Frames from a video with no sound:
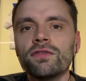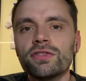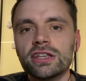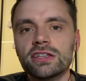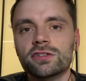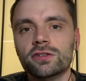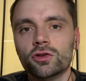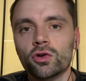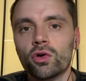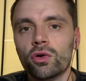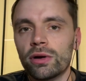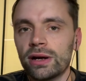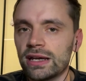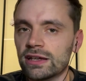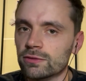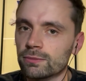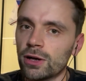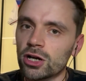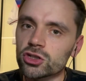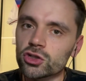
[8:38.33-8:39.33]
story,
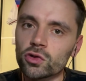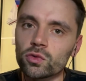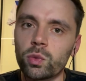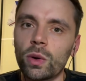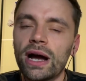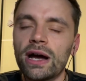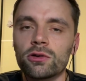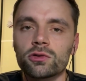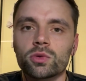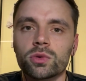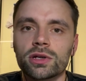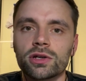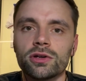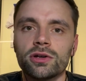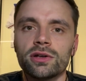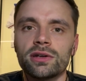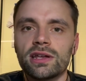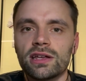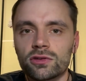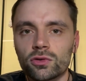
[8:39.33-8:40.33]
as much as Wales were
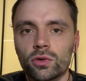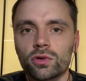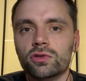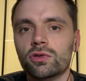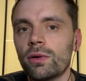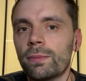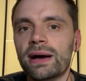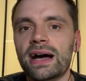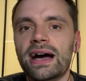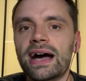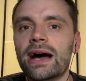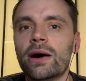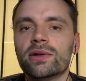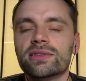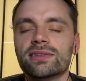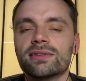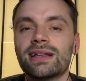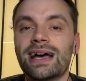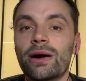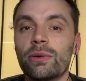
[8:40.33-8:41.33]
good, is also about
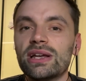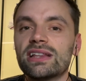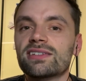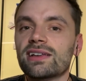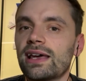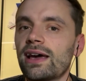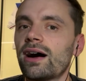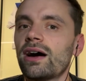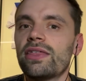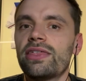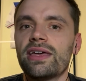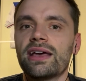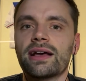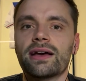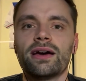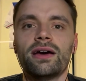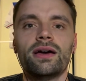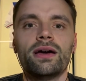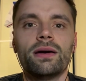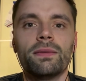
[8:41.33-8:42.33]
how Italy, I
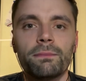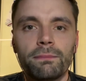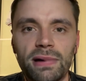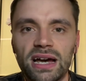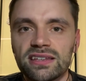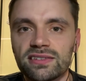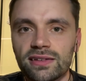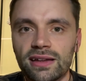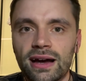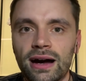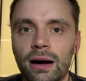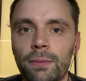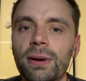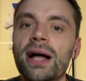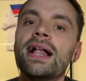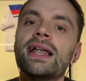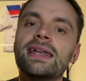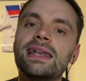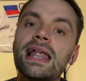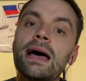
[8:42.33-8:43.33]
think, messed it up.
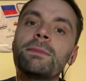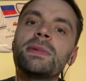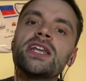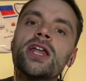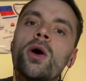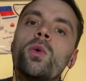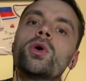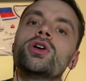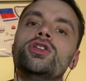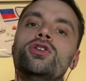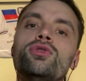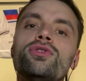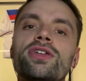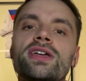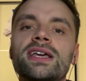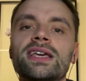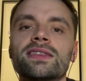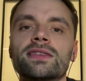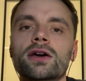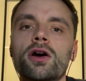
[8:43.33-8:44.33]
Let me know what you
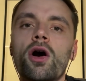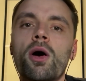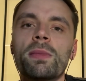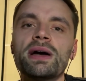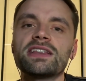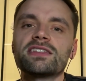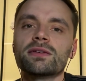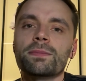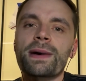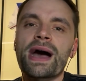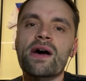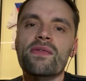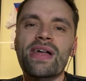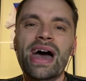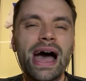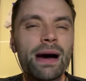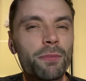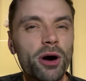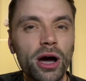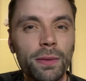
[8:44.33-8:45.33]
think in the comments about
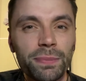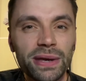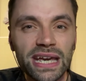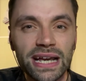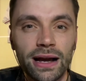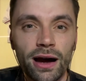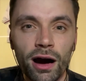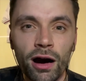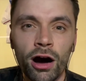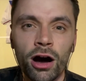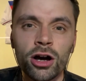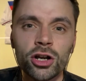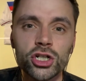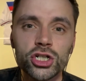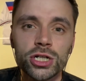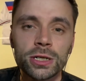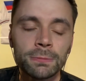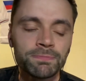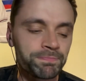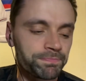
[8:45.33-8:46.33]
that. Am I being
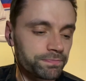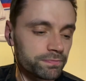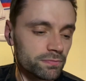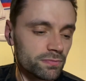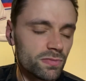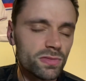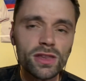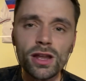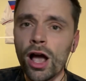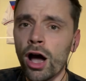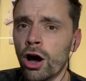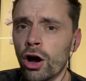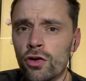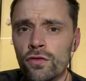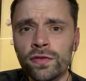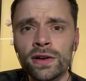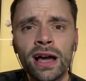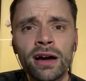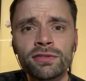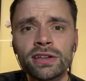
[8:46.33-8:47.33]
harsh?
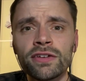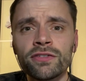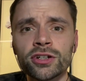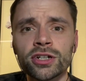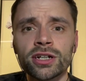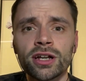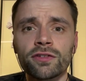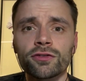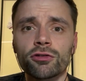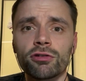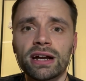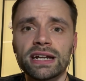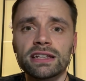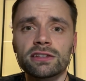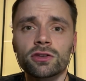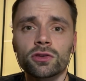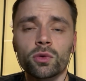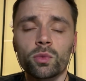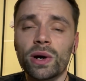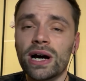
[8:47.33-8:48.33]
Hopefully I've given enough credit
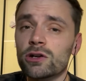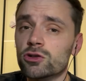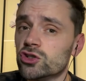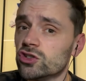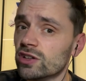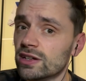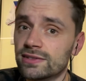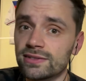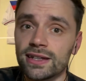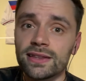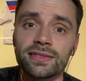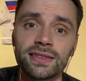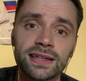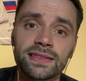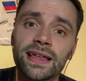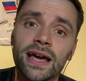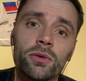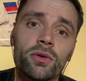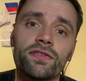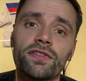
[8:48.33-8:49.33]
to the Welsh, because I did
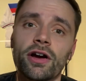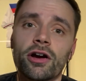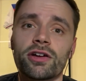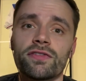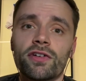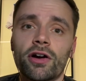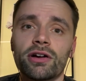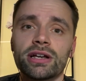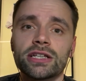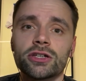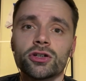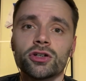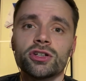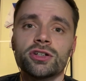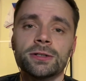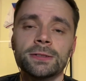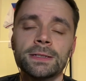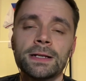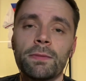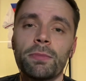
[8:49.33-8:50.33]
think they were very, very
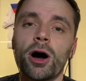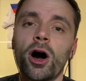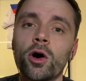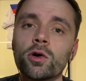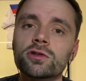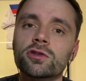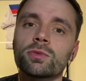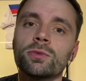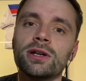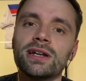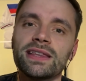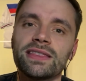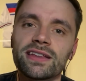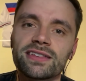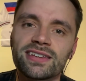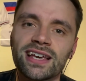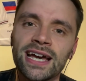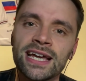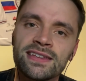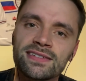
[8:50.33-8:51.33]
good. But ultimately the
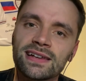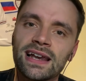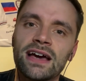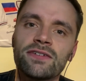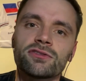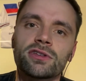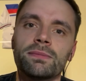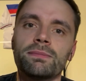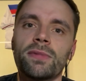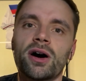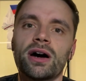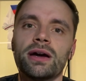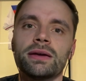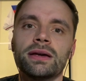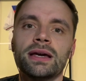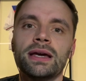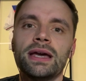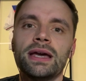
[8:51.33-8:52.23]
taste left in my